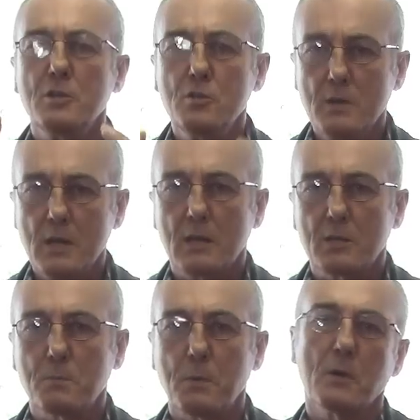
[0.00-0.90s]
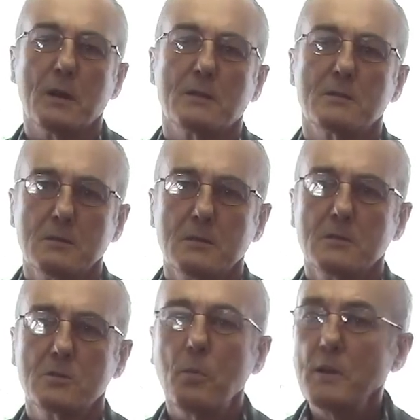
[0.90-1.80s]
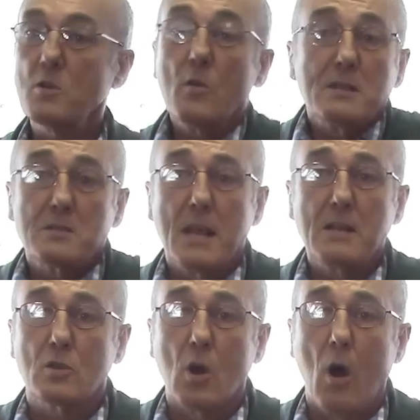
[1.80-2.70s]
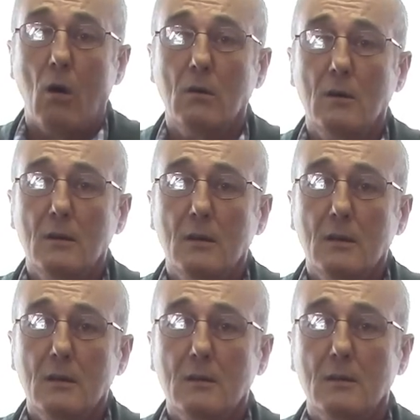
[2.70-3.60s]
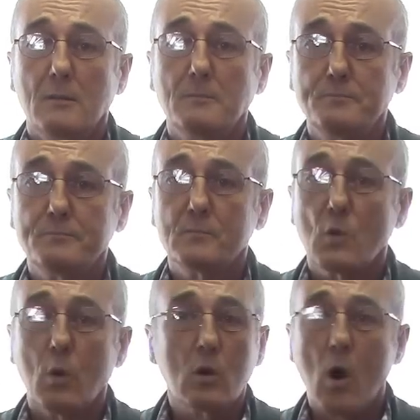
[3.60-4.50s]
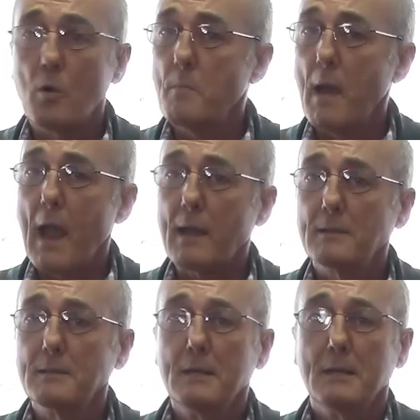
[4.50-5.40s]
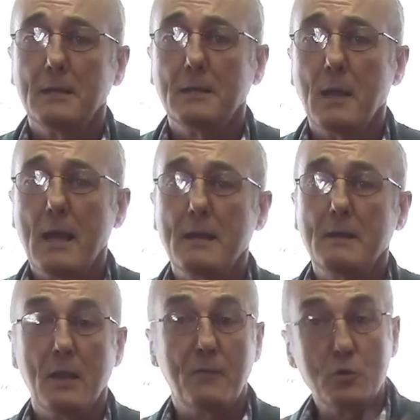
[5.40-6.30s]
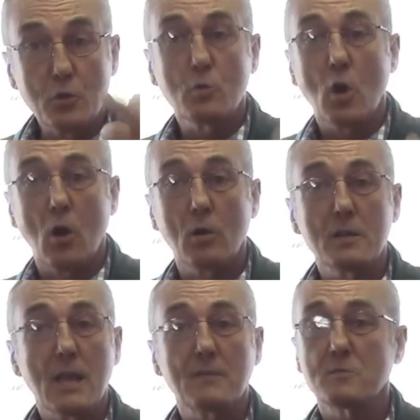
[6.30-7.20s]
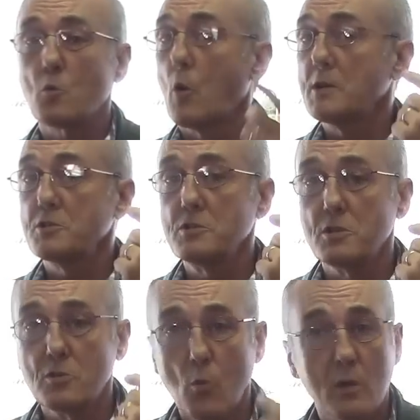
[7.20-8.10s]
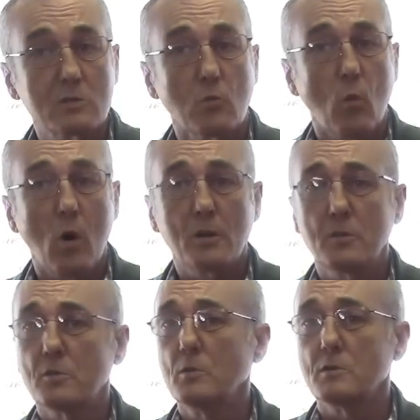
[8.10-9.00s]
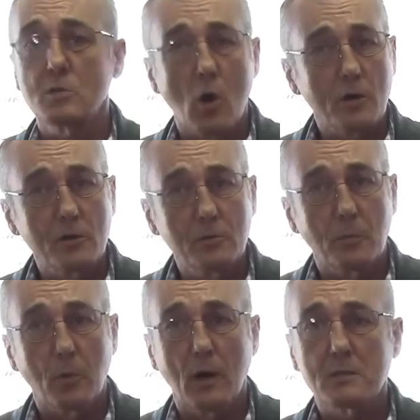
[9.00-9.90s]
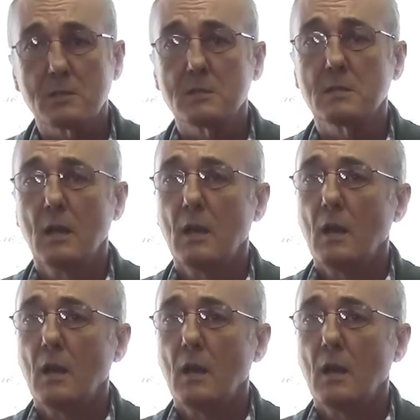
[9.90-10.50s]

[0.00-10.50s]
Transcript: and unique experience. So please don't hesitate to call. We'll call you back. And if you do call and you have some questions and you want us to walk you through it and talk you through the process,